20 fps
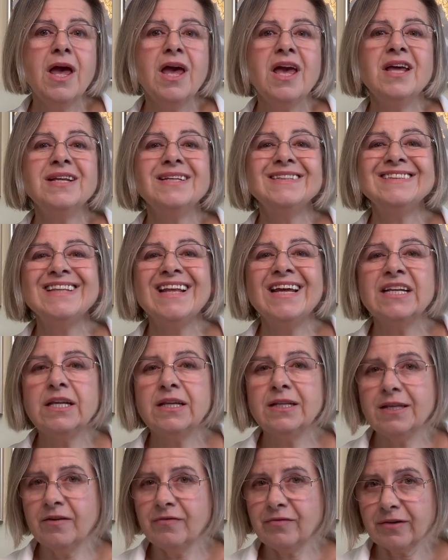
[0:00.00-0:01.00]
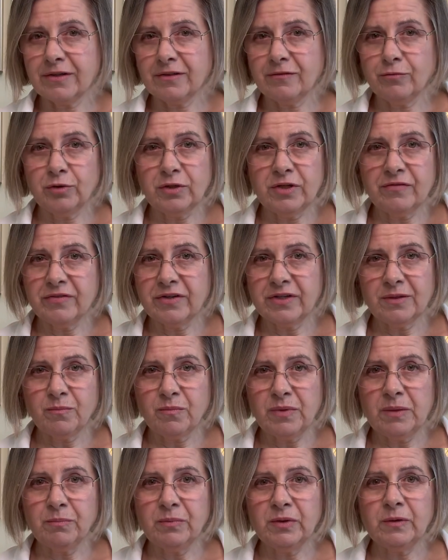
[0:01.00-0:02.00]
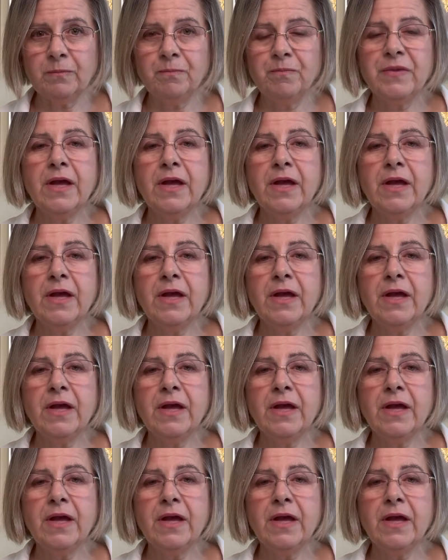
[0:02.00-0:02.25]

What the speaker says: It is slightly different for different people.